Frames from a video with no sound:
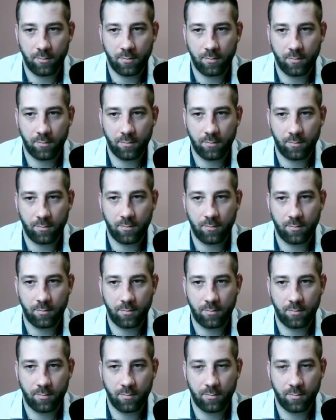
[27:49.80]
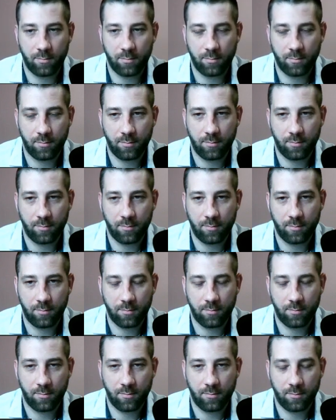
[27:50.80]

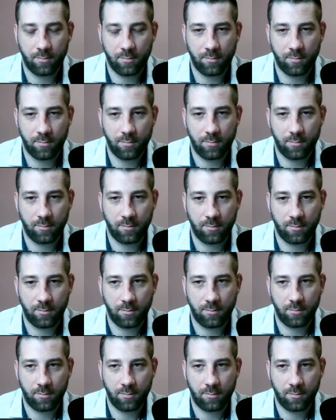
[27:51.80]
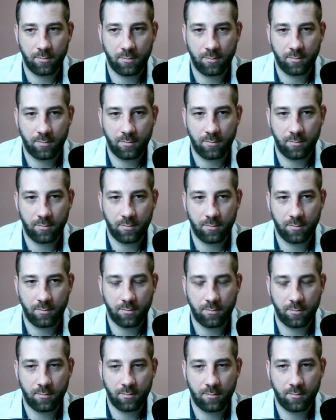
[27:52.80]

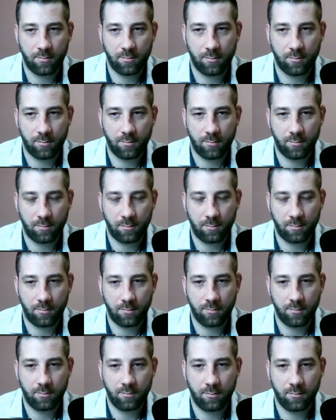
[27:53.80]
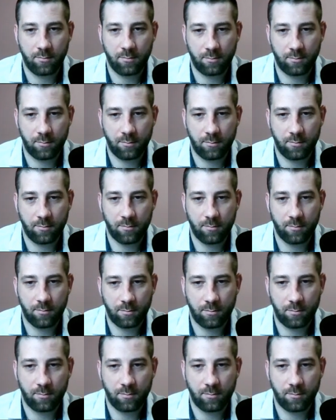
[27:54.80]

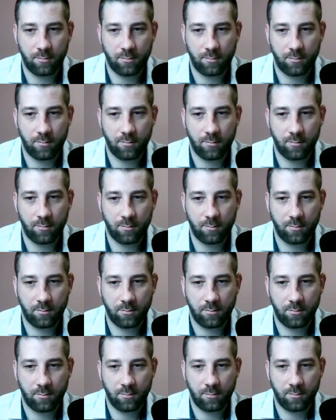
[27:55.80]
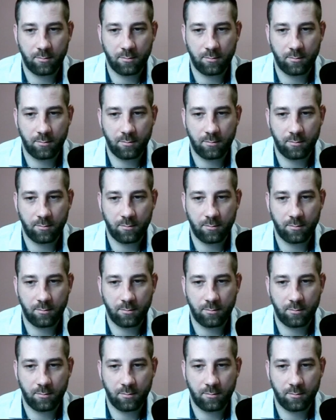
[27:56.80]
(not speaking)